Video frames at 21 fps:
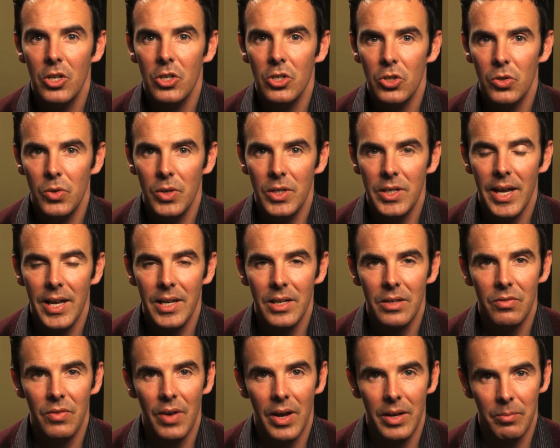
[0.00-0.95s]
so you tend
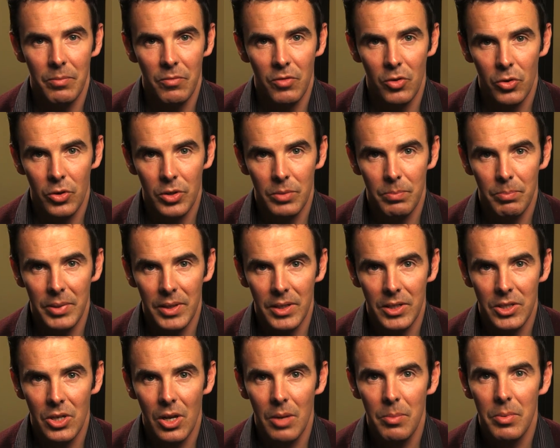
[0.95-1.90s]
to find fluid
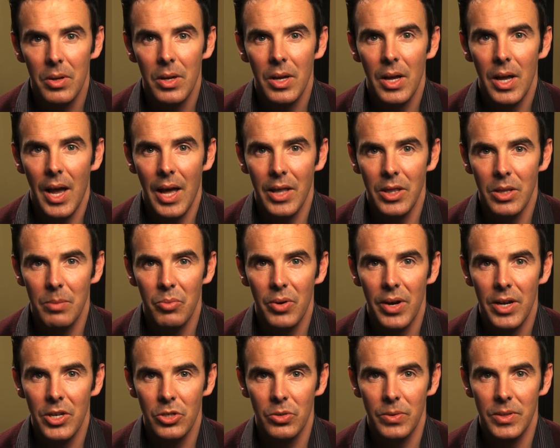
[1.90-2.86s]
builds up and the
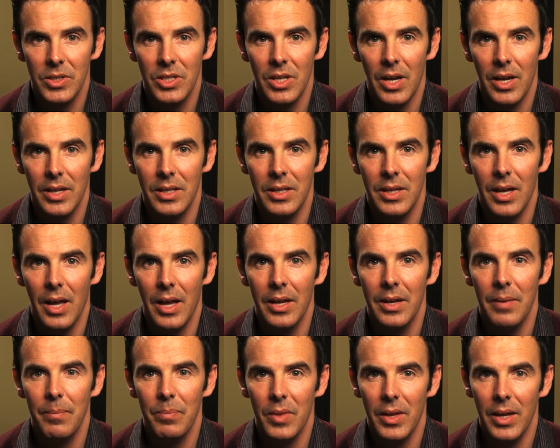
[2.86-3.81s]
pressure inside the
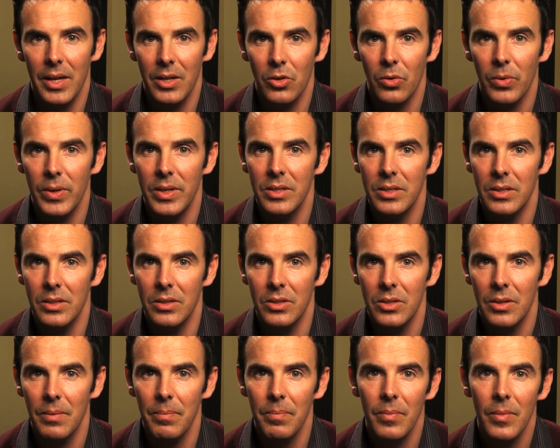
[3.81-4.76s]
eye
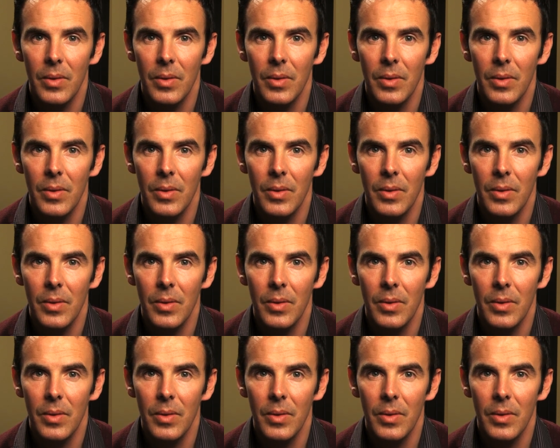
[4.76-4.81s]
increases.